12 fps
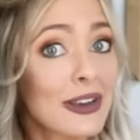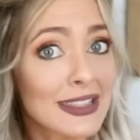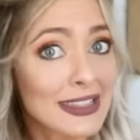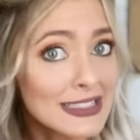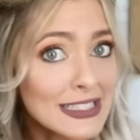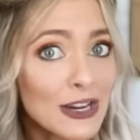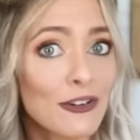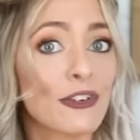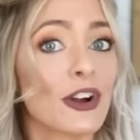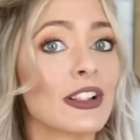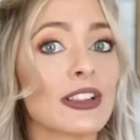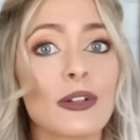in this year for
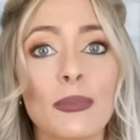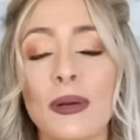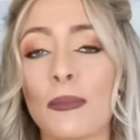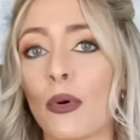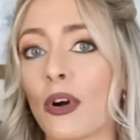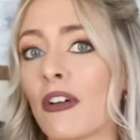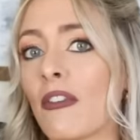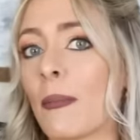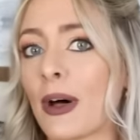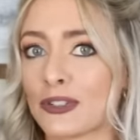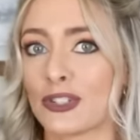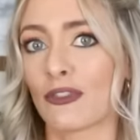a little bit more of a
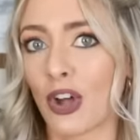punch of